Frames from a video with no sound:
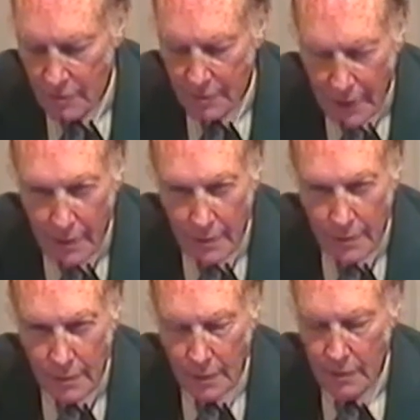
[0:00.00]

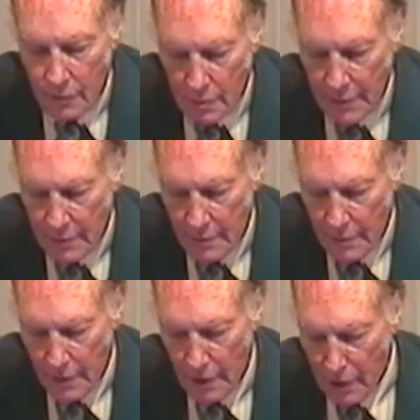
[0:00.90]
Danes, and
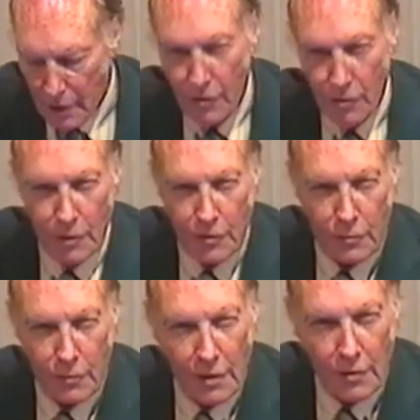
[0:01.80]
Normans into a
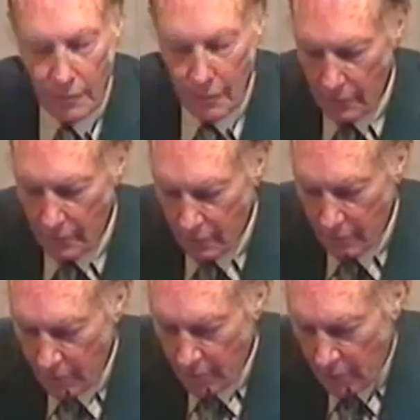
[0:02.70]
true nation.
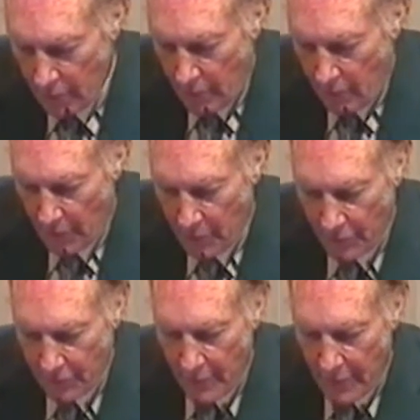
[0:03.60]
One
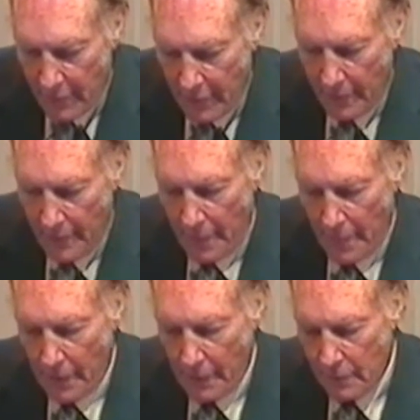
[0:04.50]
must remember
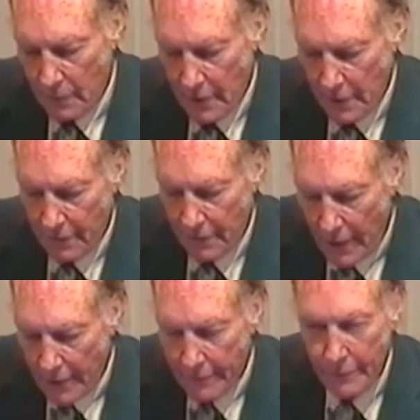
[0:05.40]
that all these
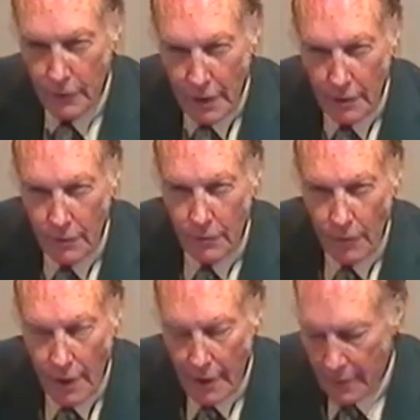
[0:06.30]
5 great
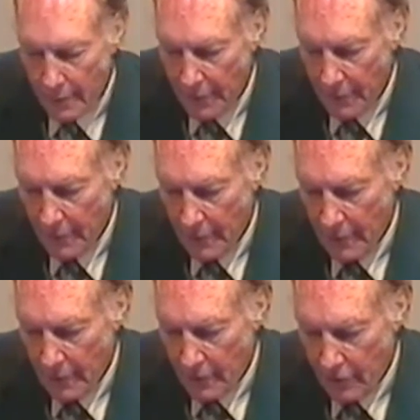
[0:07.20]
tribes
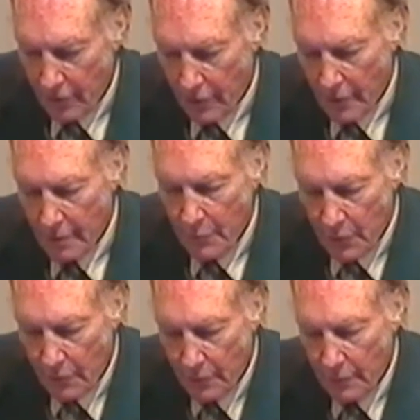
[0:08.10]
shared a
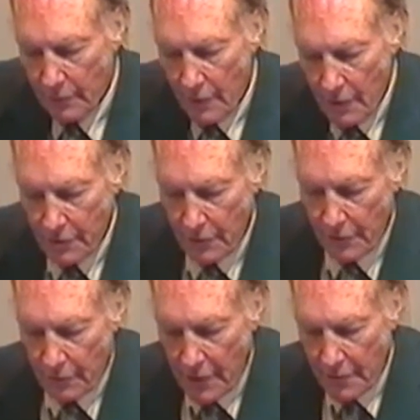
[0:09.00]
mutual
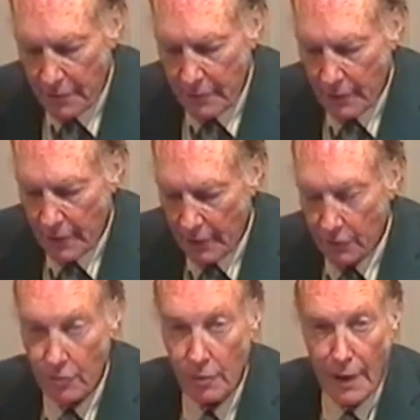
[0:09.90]
religious, racial,
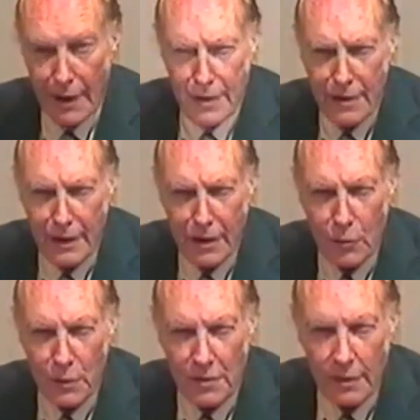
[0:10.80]
cultural, and
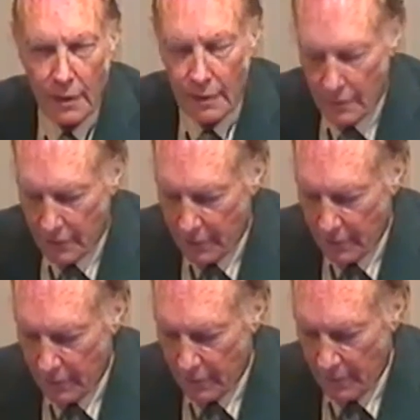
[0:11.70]
linguistic
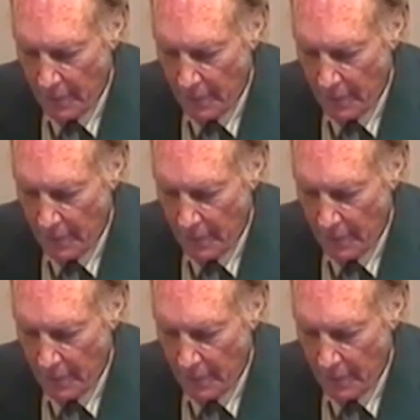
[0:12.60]
origin.